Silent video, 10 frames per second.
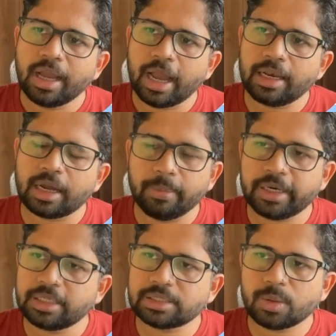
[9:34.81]
I'll
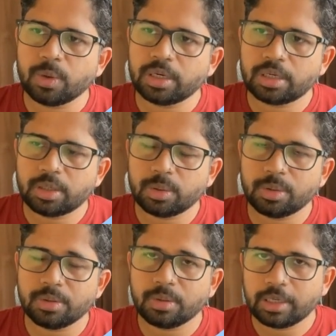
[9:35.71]
commit this code
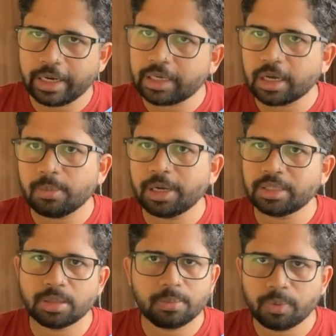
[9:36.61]
to GitHub
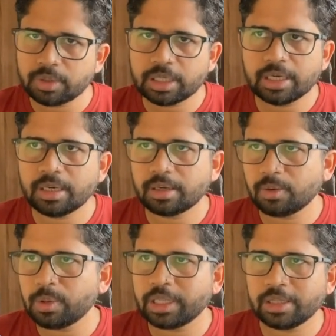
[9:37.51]
and put the
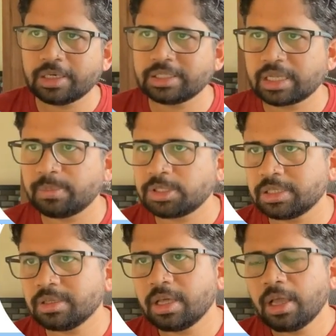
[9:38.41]
code in the
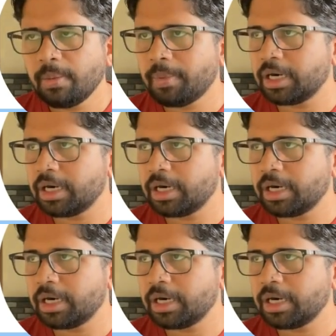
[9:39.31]
description. But